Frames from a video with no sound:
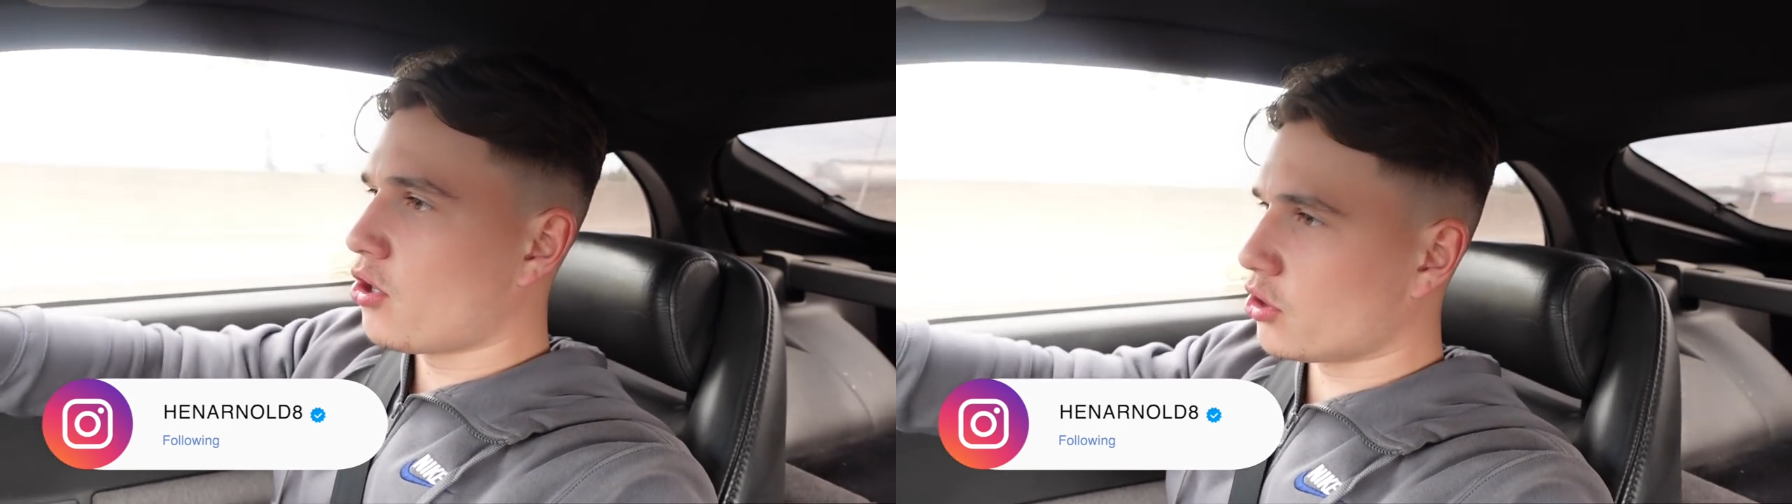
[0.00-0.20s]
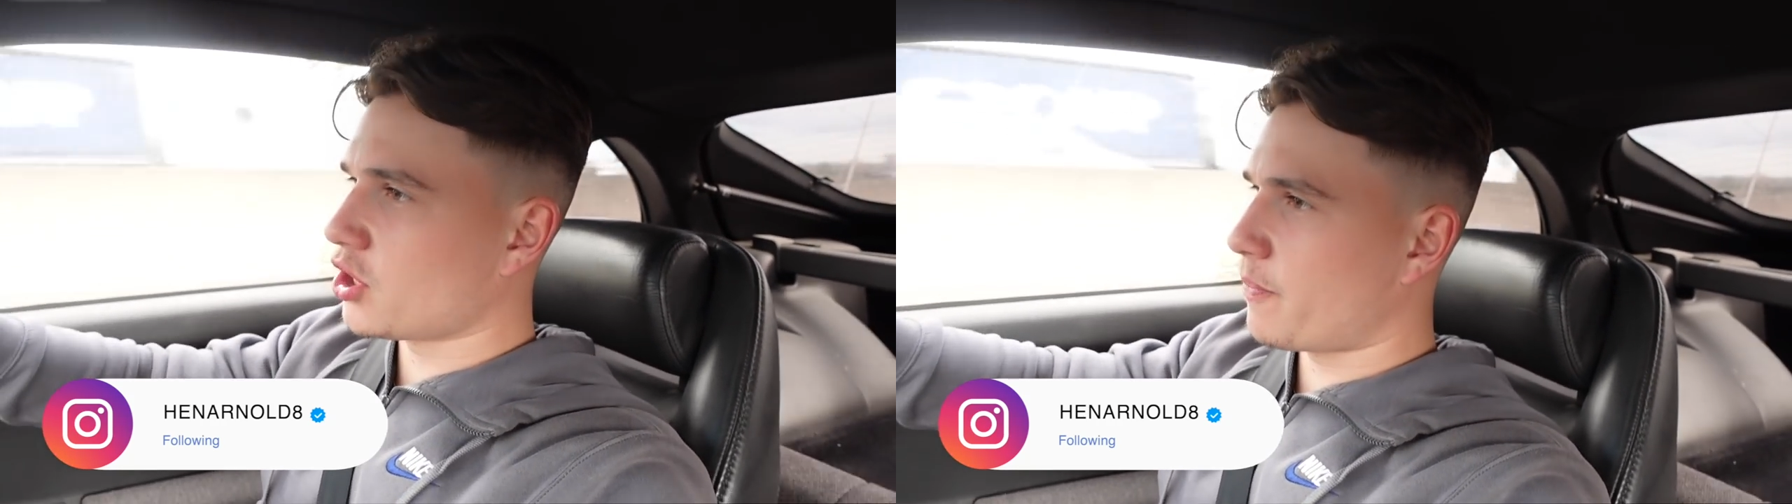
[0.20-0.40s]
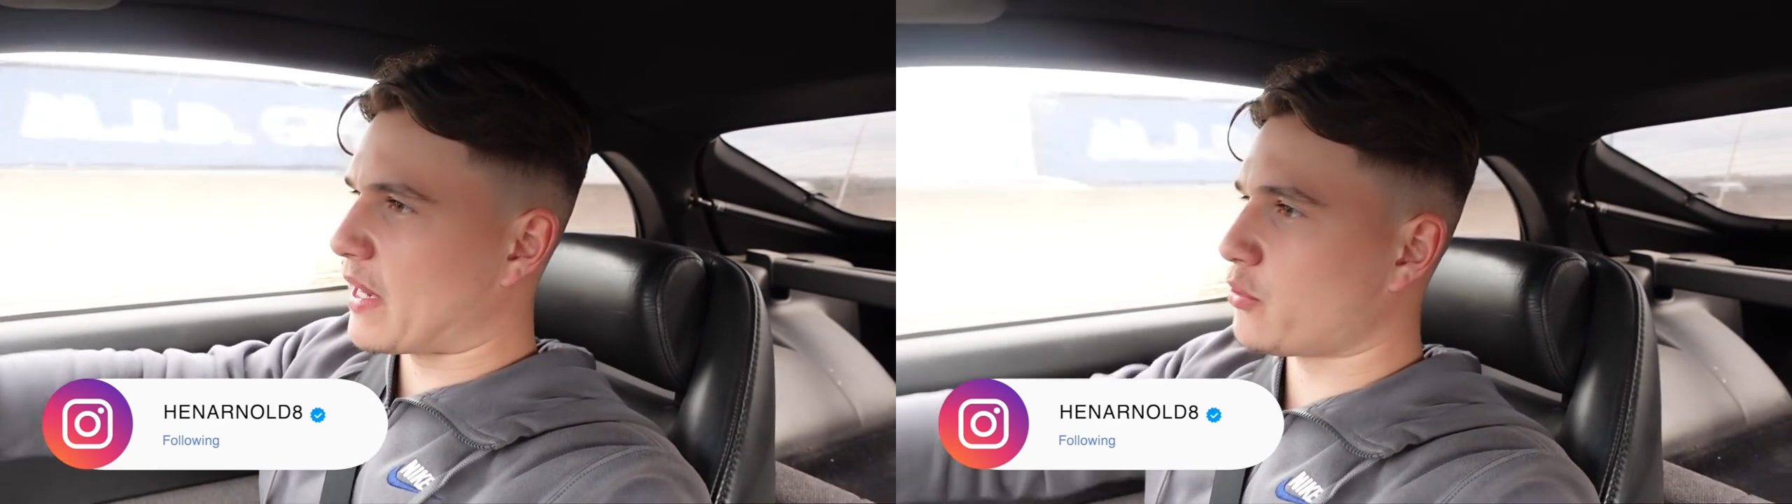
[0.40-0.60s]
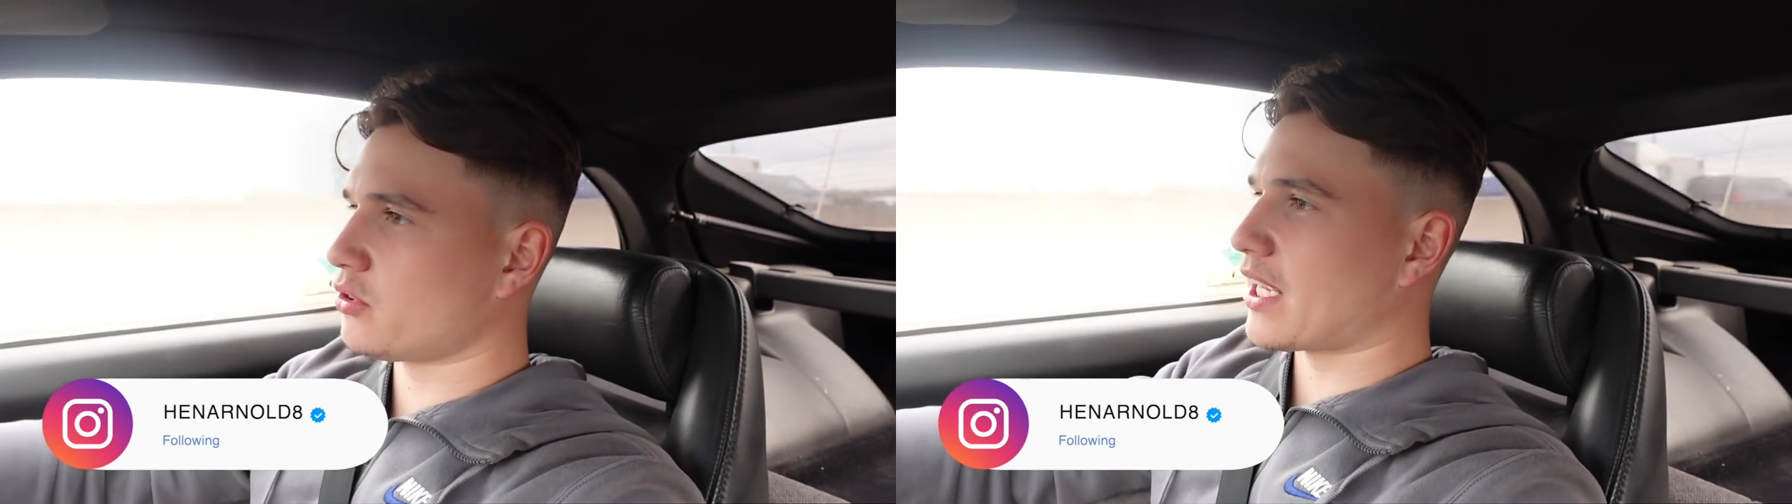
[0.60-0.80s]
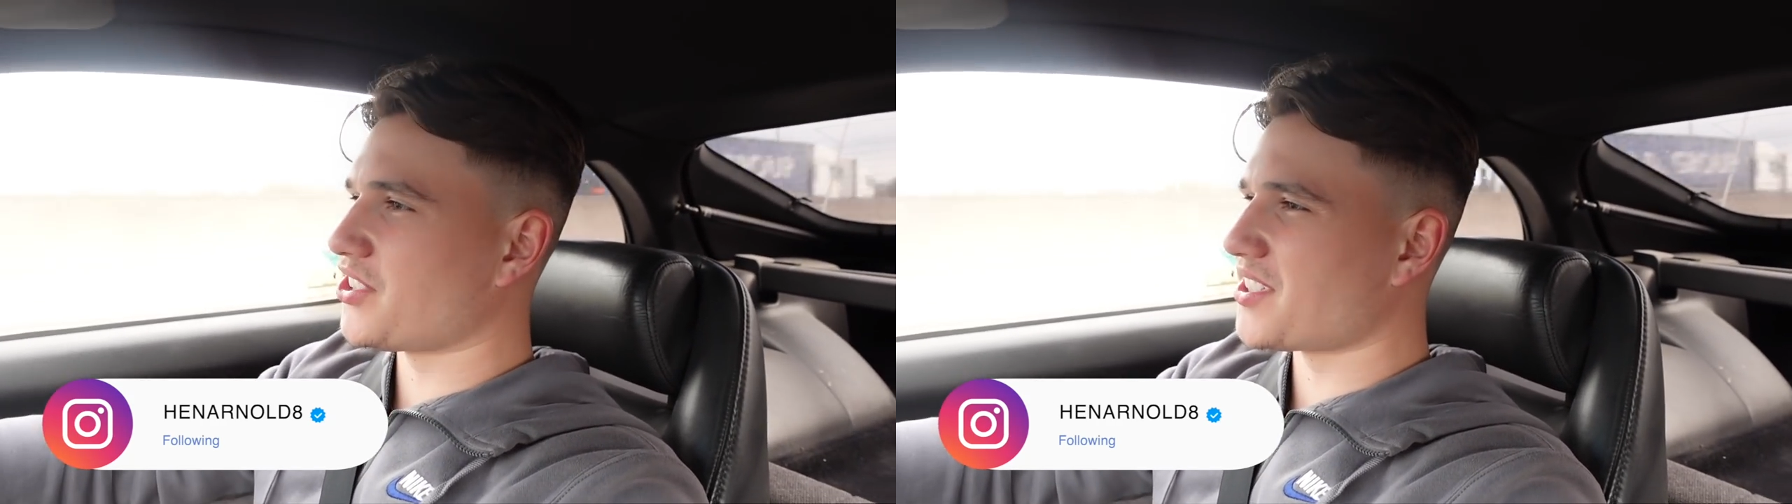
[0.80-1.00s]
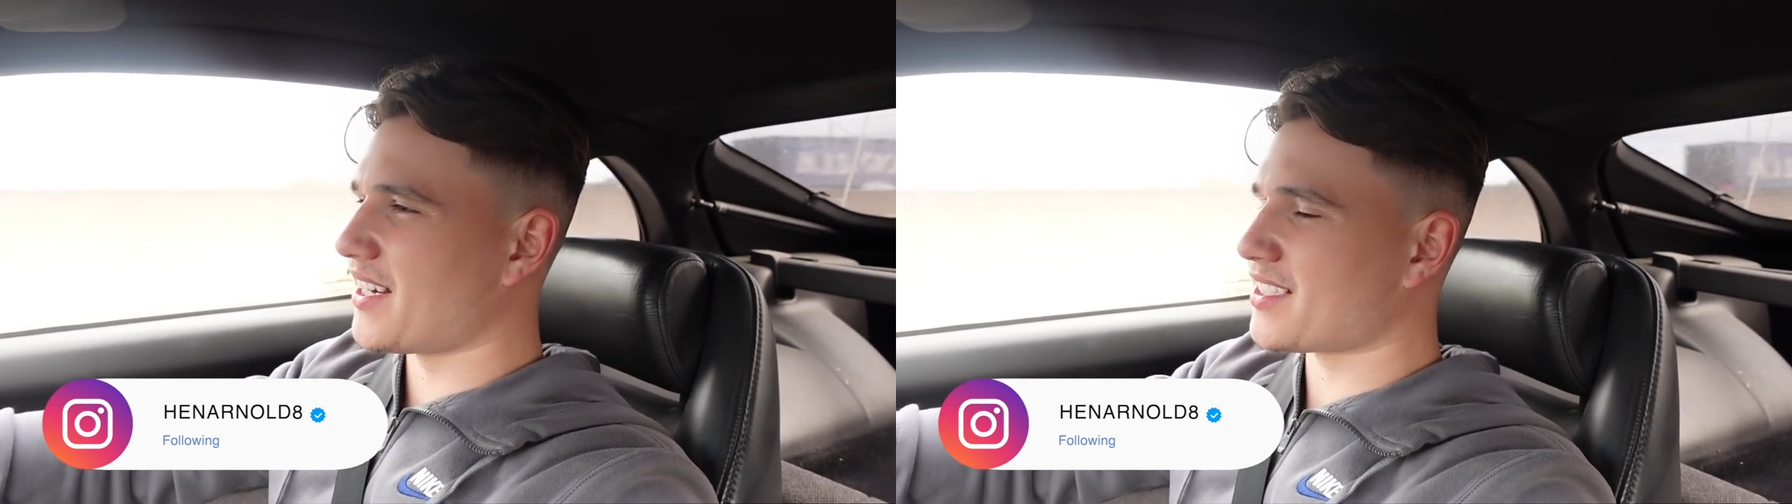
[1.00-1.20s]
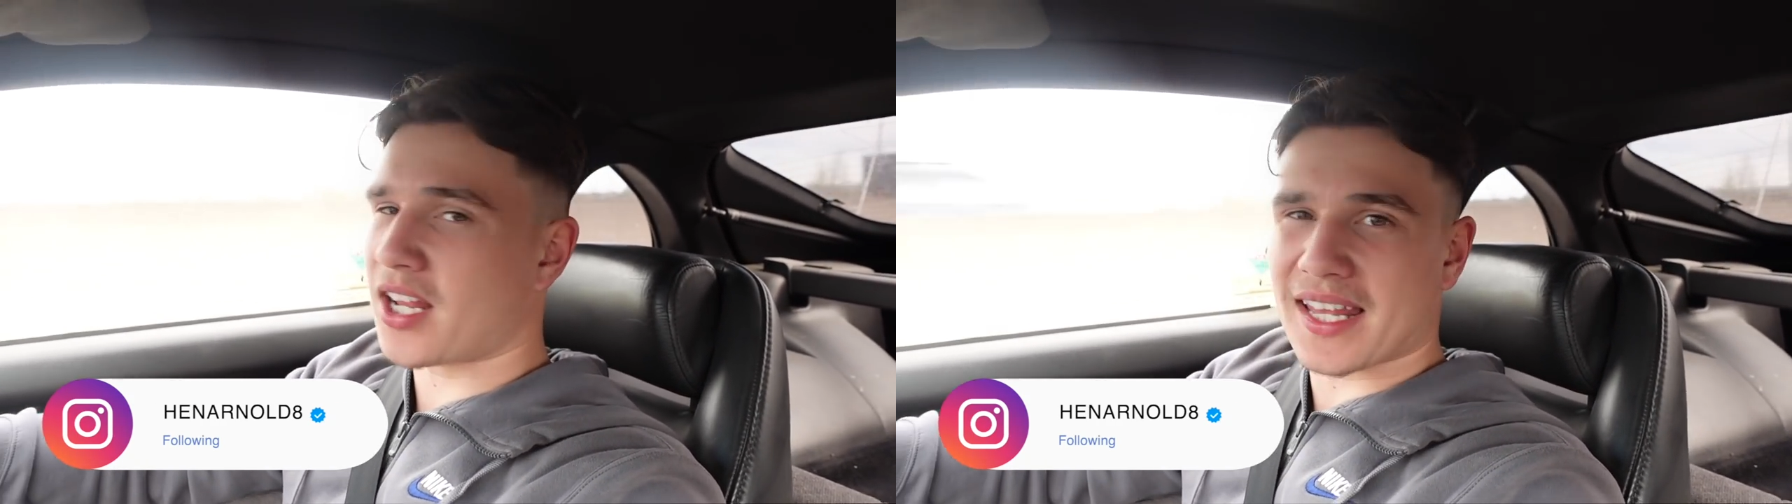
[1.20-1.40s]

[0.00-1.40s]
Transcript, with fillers: got to the petrol station, and it's